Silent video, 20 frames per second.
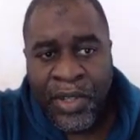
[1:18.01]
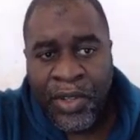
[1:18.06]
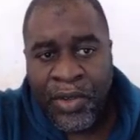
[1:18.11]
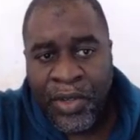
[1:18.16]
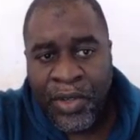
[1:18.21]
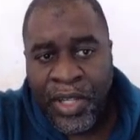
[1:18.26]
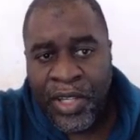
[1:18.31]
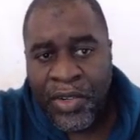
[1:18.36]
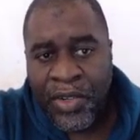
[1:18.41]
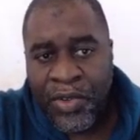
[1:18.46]

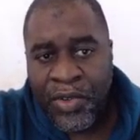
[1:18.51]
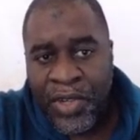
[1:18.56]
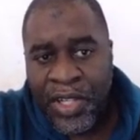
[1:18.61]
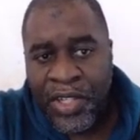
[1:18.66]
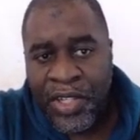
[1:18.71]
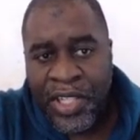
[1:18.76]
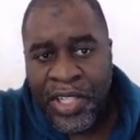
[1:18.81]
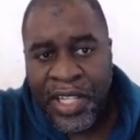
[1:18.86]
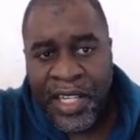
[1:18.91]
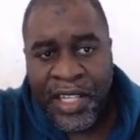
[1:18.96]
You can trade
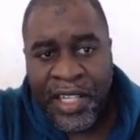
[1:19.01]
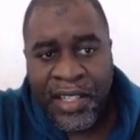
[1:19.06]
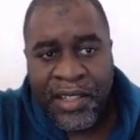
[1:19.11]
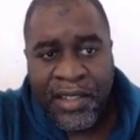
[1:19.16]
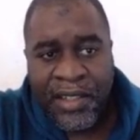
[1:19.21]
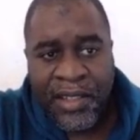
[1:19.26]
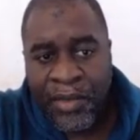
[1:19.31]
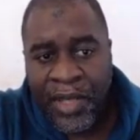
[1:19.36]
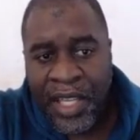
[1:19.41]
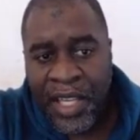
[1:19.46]

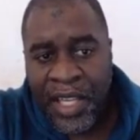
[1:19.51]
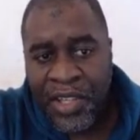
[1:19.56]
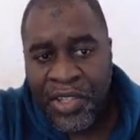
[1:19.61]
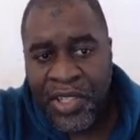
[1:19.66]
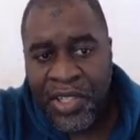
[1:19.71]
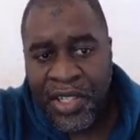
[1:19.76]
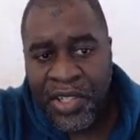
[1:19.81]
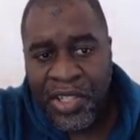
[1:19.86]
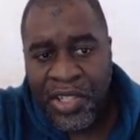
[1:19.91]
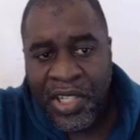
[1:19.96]
shares,
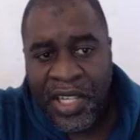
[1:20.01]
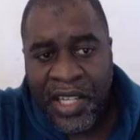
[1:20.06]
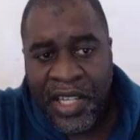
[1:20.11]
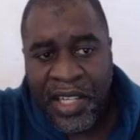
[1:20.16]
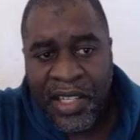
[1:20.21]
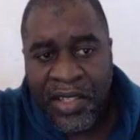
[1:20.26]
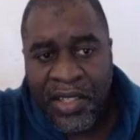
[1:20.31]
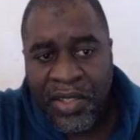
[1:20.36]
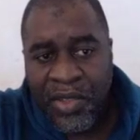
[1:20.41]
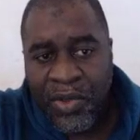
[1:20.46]
Asian
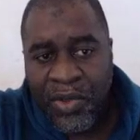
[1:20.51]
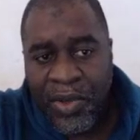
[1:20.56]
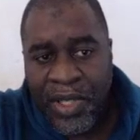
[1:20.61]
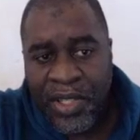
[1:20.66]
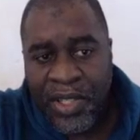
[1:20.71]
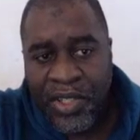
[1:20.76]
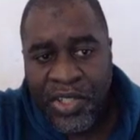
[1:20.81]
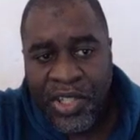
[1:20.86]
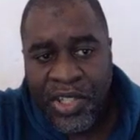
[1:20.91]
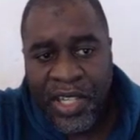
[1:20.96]
shares,
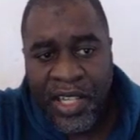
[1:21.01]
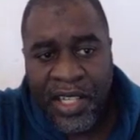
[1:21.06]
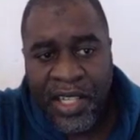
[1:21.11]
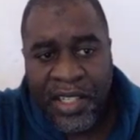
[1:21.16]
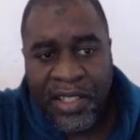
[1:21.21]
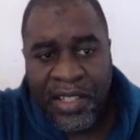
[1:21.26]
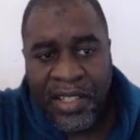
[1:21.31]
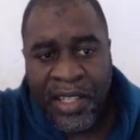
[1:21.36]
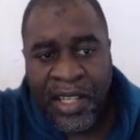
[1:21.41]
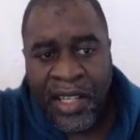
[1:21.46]
US
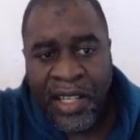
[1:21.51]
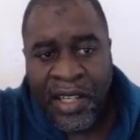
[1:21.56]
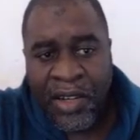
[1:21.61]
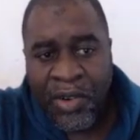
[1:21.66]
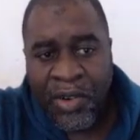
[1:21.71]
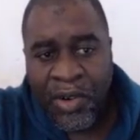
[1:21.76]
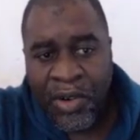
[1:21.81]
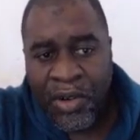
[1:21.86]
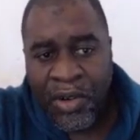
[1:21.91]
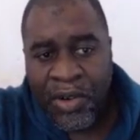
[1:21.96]
shares,
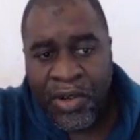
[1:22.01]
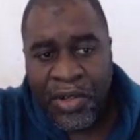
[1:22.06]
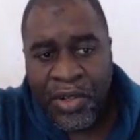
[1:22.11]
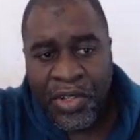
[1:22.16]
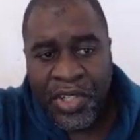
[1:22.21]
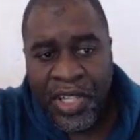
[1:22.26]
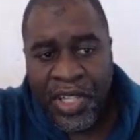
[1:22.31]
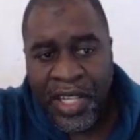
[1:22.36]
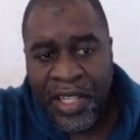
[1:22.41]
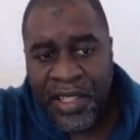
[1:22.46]
Hong Kong
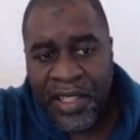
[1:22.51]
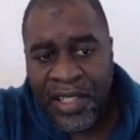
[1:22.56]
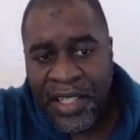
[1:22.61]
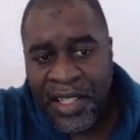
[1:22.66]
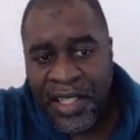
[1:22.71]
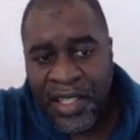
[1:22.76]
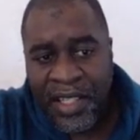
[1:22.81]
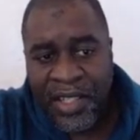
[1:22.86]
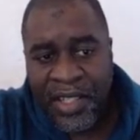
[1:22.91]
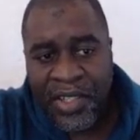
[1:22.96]
shares,
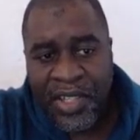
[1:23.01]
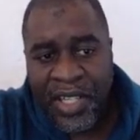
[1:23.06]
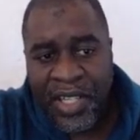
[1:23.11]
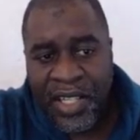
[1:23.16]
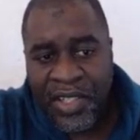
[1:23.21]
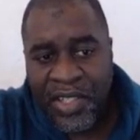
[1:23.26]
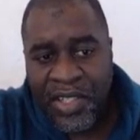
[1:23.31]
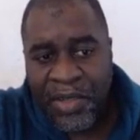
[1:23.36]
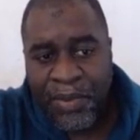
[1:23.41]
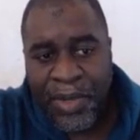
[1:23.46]
Indian
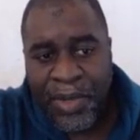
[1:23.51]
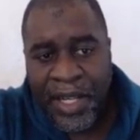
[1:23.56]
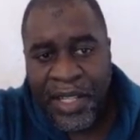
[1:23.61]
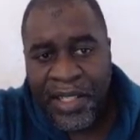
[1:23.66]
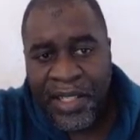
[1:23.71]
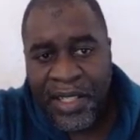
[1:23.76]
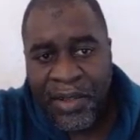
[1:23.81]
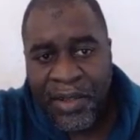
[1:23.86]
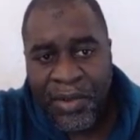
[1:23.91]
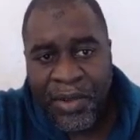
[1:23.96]
shares,
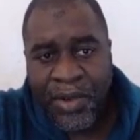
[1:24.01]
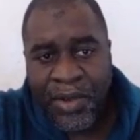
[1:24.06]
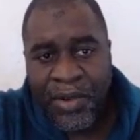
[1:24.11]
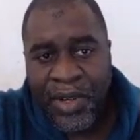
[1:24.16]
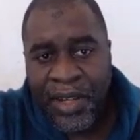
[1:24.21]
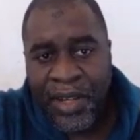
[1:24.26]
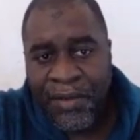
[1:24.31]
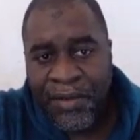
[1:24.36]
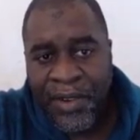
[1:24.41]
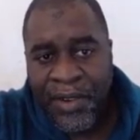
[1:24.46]
Japan, South
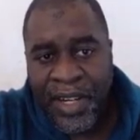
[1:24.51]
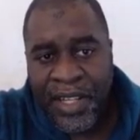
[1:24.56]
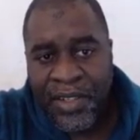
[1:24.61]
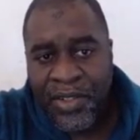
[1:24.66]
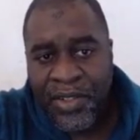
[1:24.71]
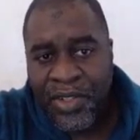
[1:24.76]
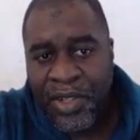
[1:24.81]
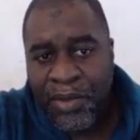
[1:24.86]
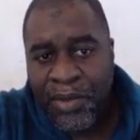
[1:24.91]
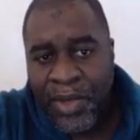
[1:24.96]
Korea,
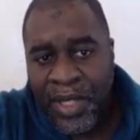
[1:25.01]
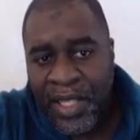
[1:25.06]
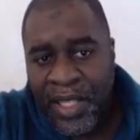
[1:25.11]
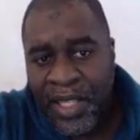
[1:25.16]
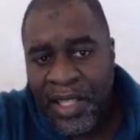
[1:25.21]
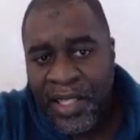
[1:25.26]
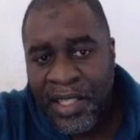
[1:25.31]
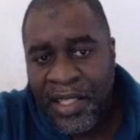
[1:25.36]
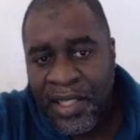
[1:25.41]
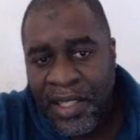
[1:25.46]
France, Germany,
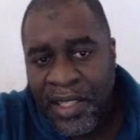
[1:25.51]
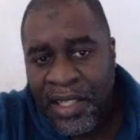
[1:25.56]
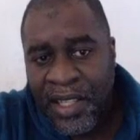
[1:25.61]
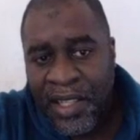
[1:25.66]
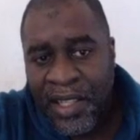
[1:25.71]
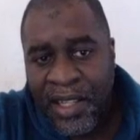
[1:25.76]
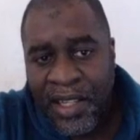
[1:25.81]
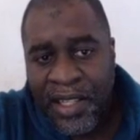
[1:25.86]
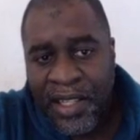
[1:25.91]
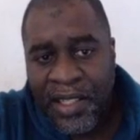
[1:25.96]
Italy,
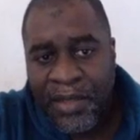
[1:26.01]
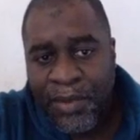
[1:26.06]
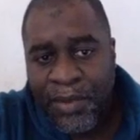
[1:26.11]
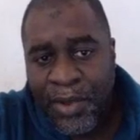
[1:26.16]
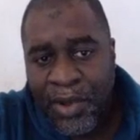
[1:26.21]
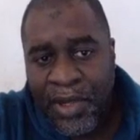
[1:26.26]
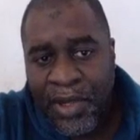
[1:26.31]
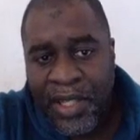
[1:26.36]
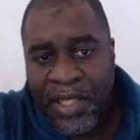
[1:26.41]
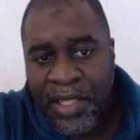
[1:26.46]
Netherlands,
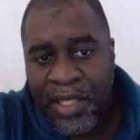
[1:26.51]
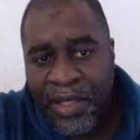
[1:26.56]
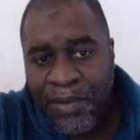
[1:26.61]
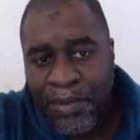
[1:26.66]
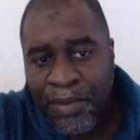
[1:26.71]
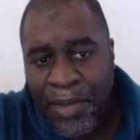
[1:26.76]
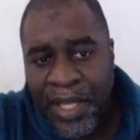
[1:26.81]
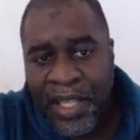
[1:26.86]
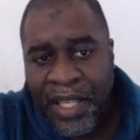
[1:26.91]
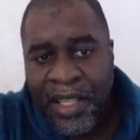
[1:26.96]
Poland,
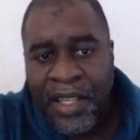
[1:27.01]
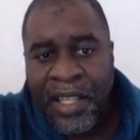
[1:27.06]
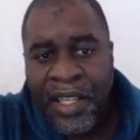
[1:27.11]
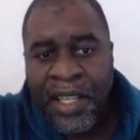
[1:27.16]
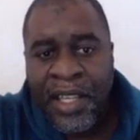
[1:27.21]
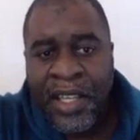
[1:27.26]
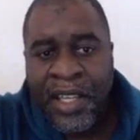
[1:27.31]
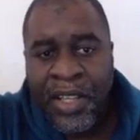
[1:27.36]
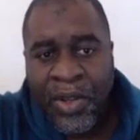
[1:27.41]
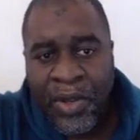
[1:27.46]
Spain,
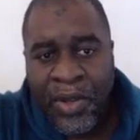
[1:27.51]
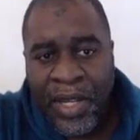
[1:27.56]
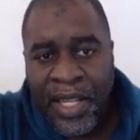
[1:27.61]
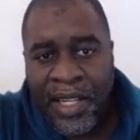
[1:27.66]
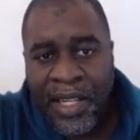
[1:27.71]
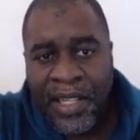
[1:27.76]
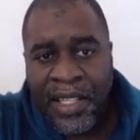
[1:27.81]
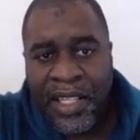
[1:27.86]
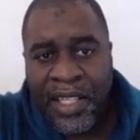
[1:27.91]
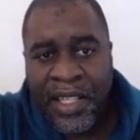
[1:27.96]

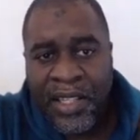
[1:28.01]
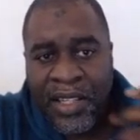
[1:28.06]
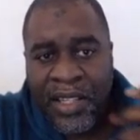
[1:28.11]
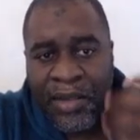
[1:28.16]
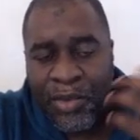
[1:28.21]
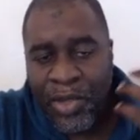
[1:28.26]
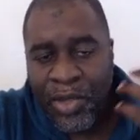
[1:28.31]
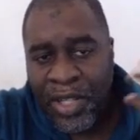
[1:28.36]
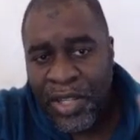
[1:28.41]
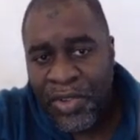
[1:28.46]
United
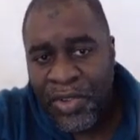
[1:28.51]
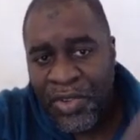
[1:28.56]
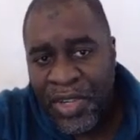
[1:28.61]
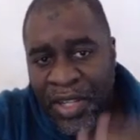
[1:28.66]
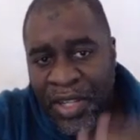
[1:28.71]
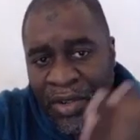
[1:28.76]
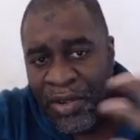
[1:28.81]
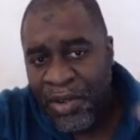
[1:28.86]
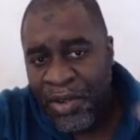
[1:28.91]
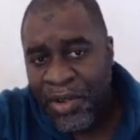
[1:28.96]
Kingdom. You can
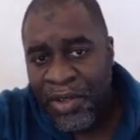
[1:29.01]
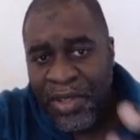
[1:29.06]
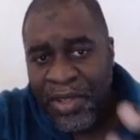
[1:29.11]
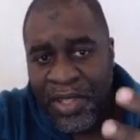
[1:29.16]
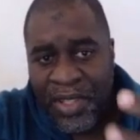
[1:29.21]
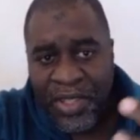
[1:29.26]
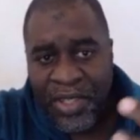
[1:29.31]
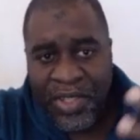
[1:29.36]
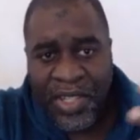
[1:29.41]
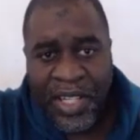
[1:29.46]
trade all
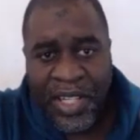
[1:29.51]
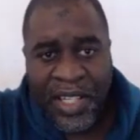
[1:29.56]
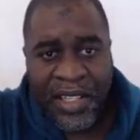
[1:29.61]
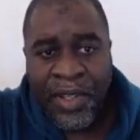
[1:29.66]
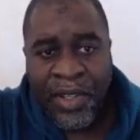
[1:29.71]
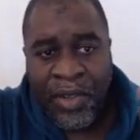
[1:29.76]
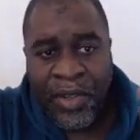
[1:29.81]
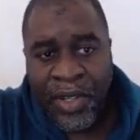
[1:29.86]
these shares.